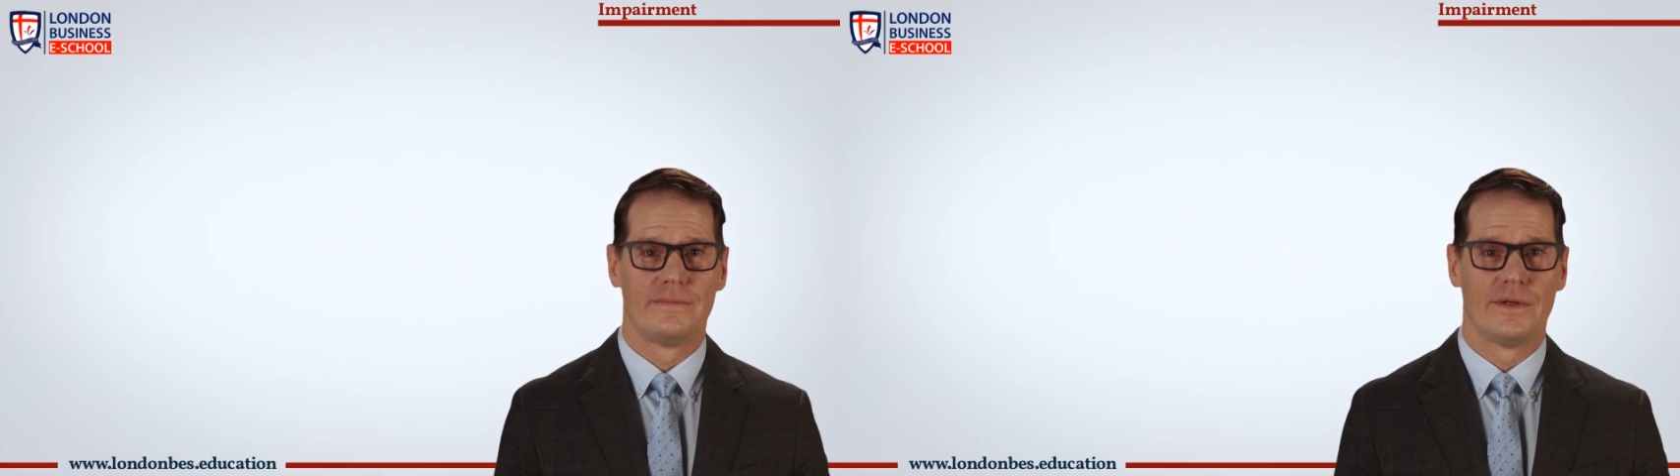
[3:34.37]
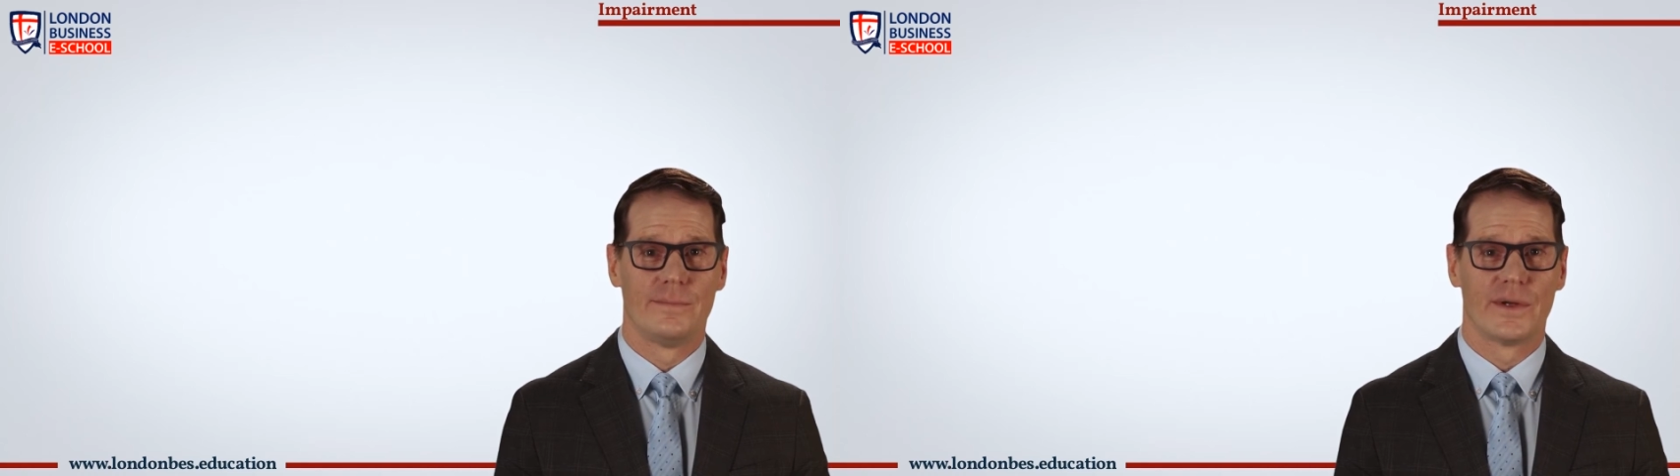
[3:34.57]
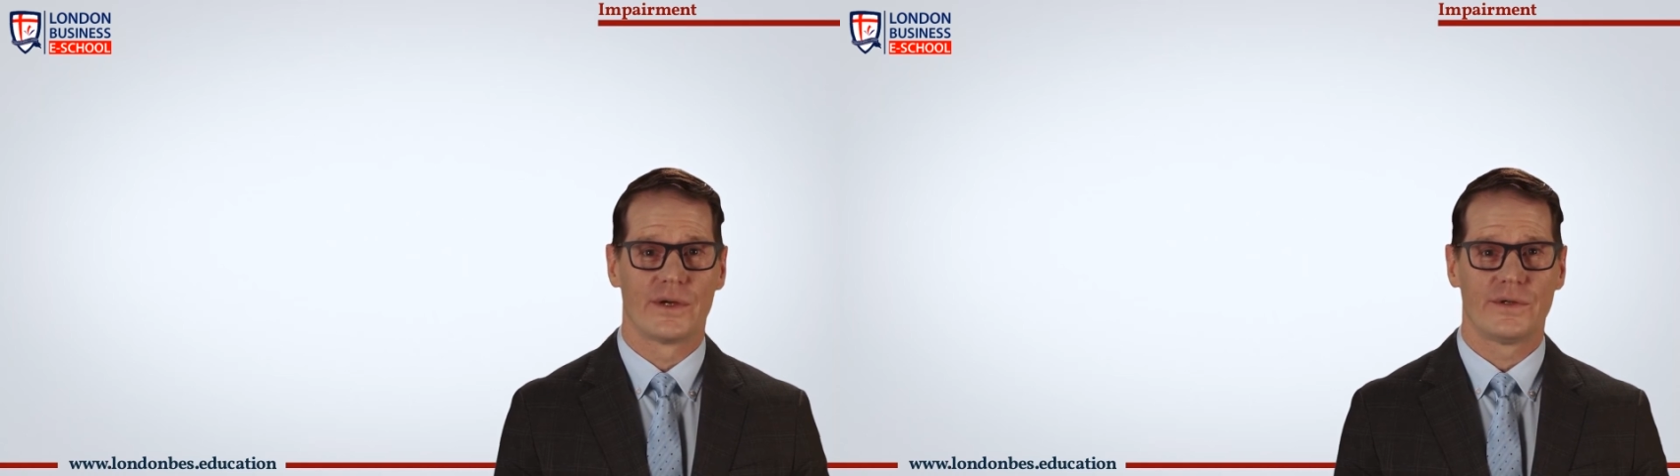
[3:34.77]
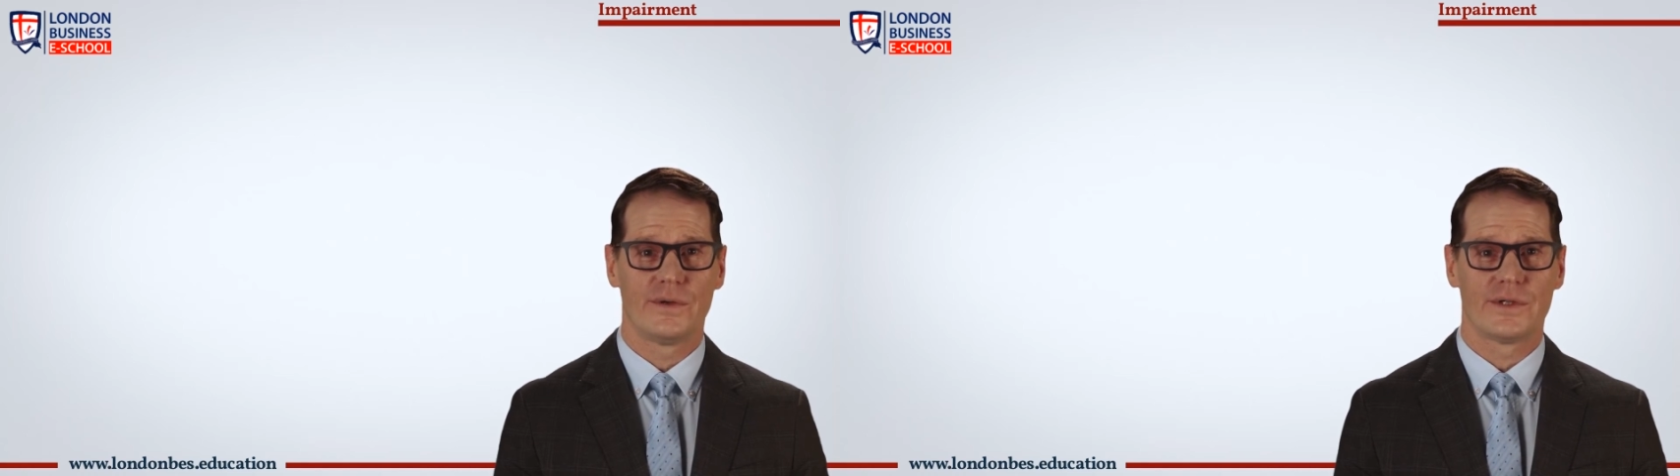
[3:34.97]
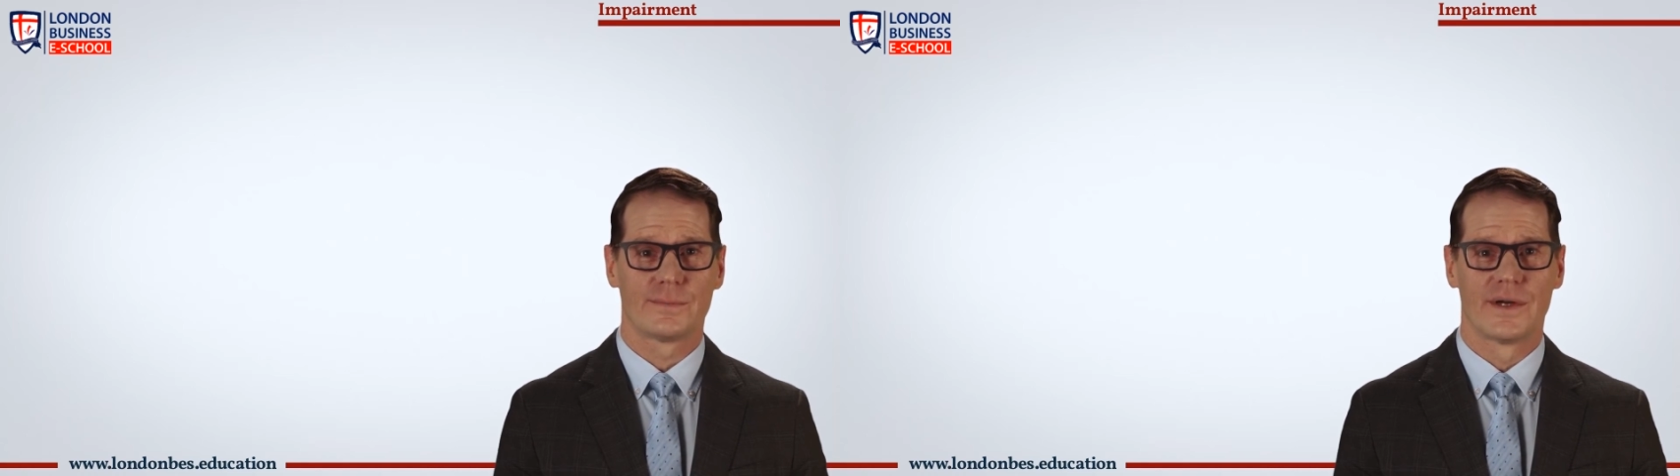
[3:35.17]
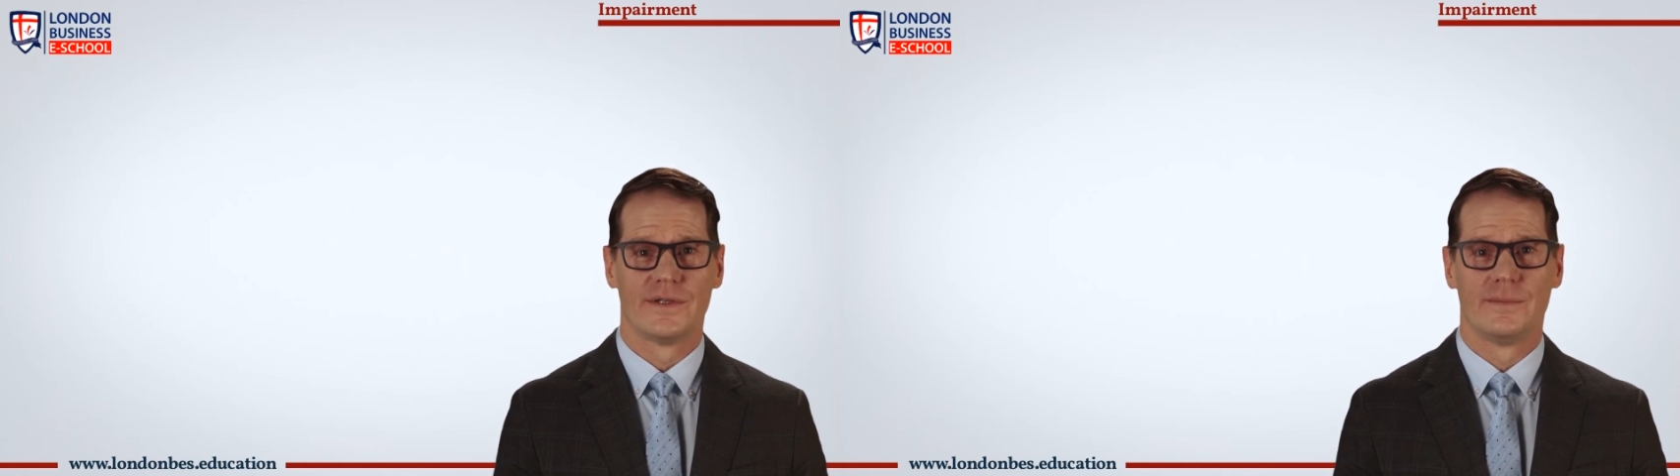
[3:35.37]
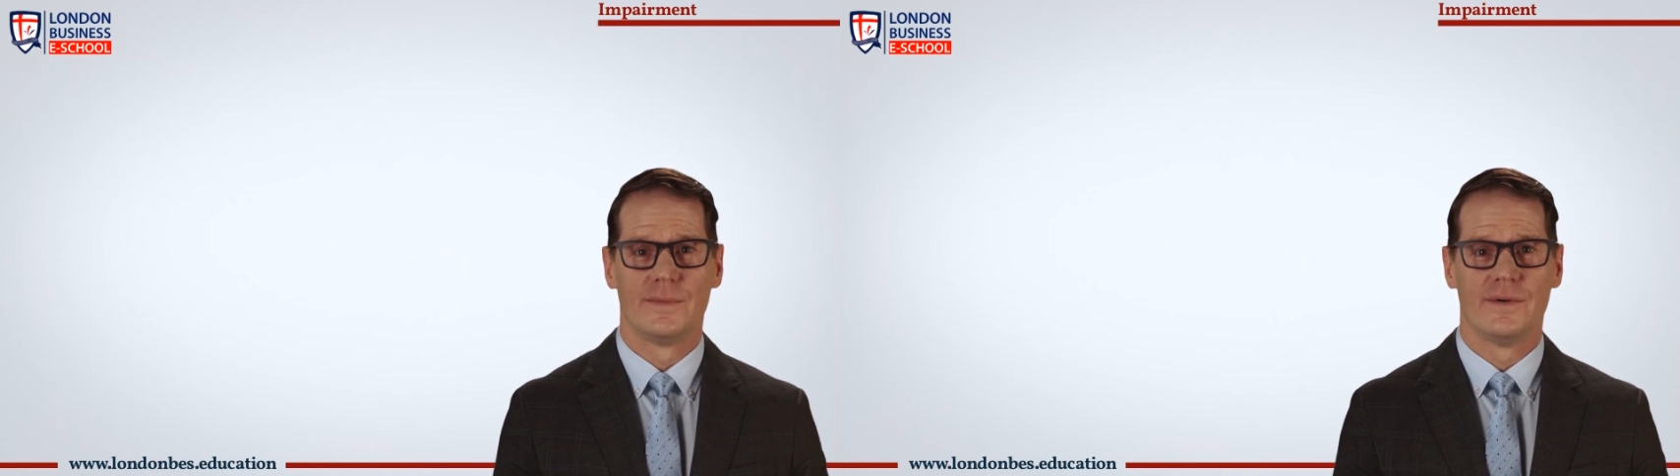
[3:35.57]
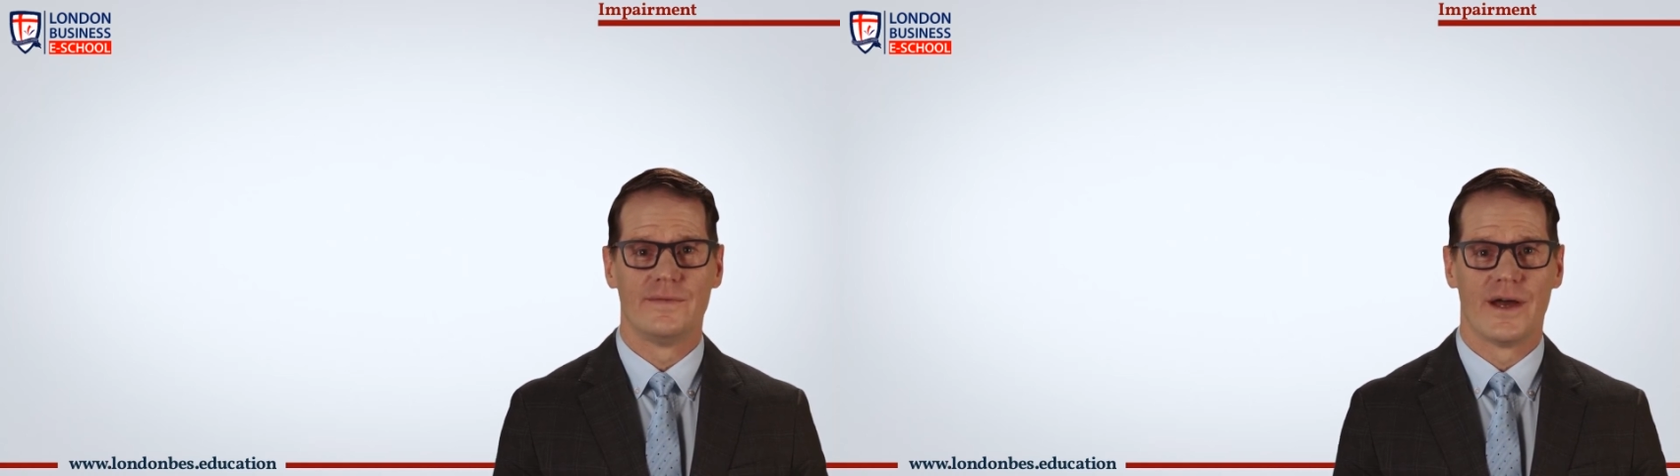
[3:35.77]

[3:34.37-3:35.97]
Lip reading: compared to its present book